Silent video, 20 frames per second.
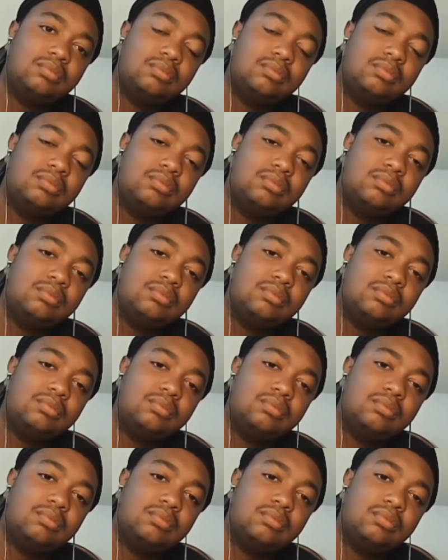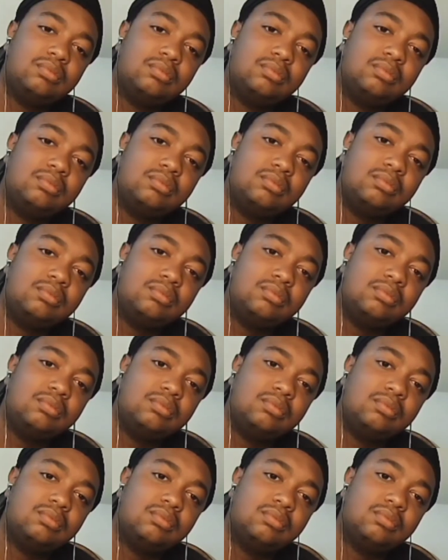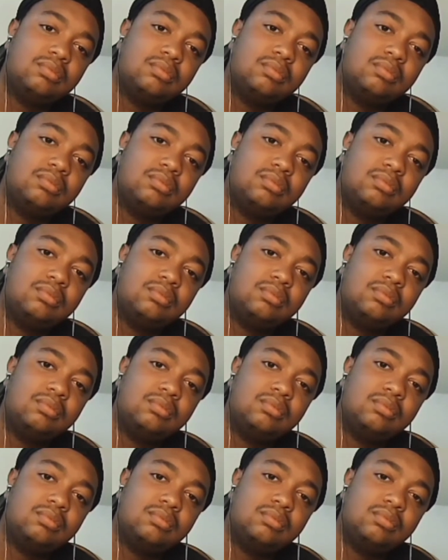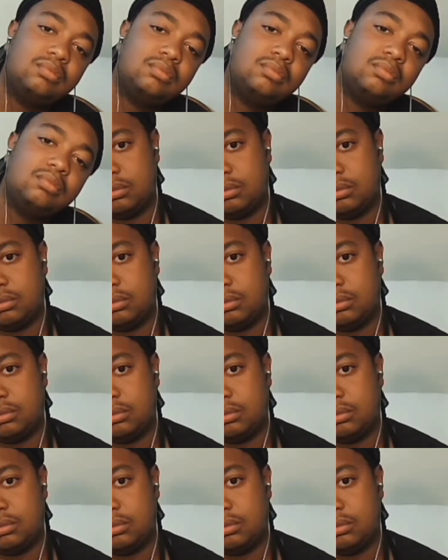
[no speech]